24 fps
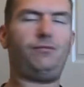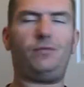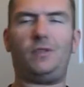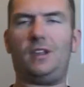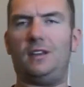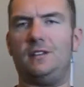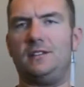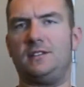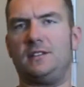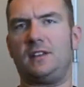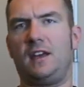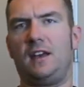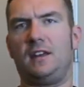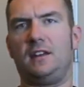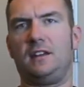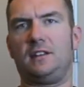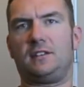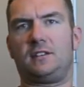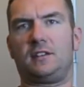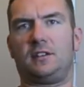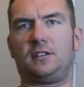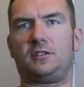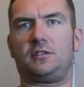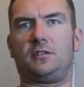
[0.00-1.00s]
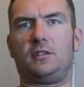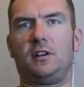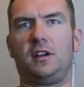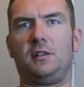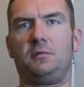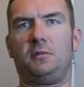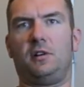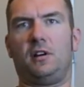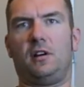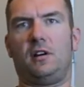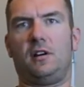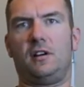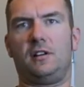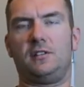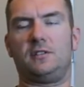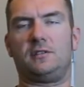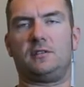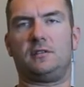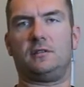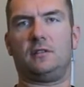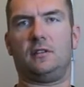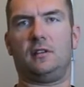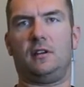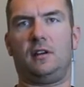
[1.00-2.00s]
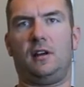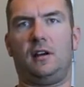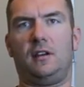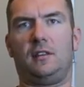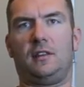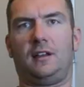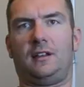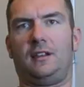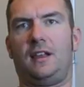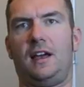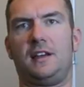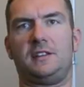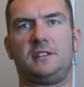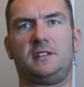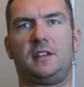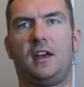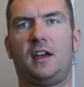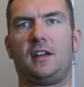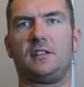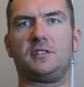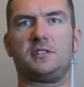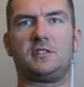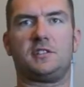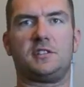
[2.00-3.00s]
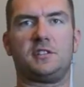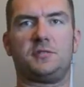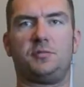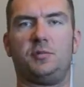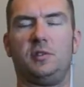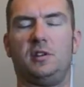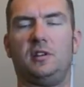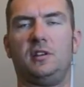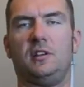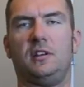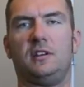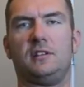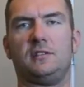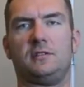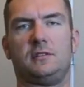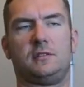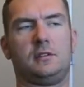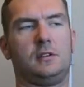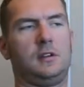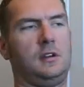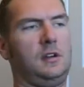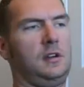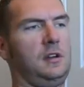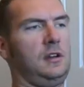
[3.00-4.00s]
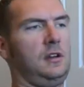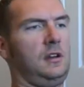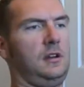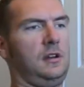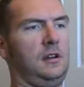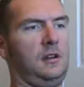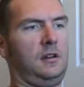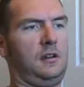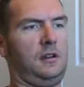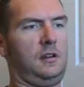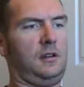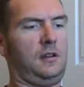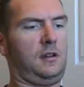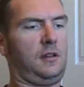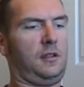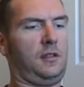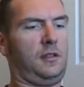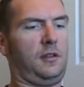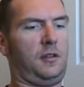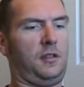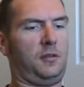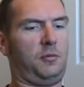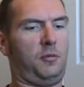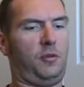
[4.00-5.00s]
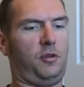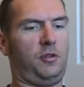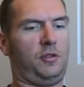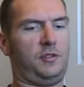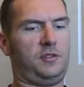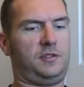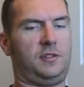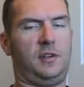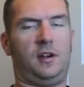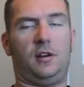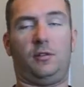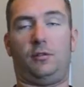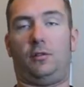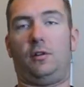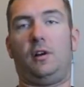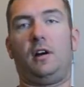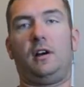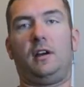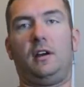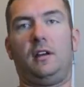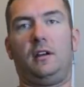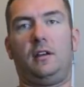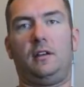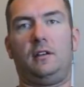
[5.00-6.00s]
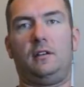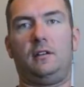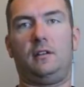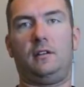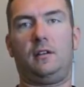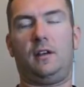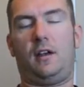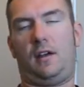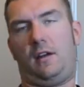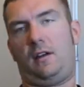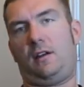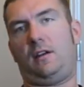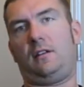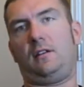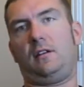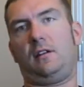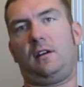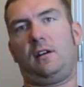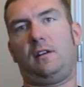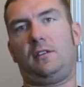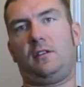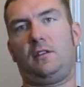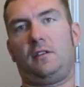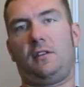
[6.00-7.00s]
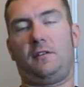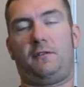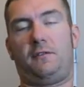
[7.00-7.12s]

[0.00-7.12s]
SanDisk Extreme cards, the class 10s, just because they're the most rugged, and they're the